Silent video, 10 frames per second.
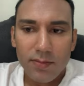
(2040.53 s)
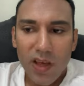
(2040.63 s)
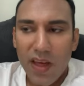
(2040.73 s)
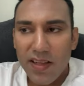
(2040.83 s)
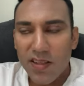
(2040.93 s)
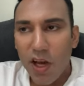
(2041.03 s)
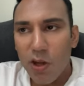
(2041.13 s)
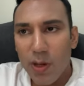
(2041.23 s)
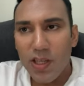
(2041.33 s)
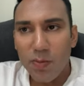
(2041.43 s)
And that's how
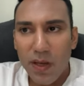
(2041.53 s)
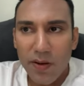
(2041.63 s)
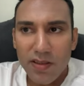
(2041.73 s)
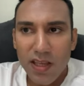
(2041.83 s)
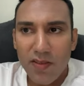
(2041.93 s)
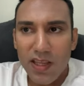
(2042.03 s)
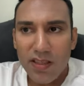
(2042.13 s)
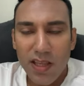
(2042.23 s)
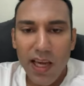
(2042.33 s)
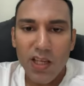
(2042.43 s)
you're experiencing
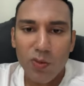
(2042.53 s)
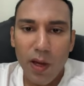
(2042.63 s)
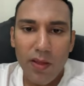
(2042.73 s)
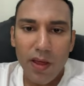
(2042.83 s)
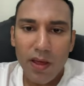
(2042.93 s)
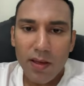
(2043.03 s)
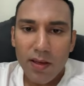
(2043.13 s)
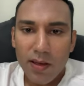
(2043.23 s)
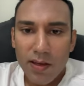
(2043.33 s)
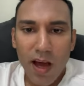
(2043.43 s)
these things with
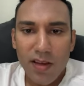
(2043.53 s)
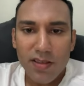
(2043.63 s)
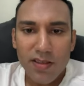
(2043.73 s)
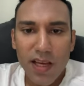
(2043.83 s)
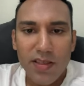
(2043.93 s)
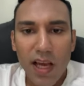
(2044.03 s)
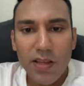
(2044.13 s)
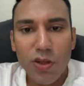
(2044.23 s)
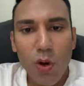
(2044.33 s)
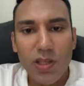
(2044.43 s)
narcissists
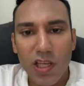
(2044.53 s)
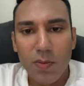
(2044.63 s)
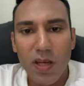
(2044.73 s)
and toxic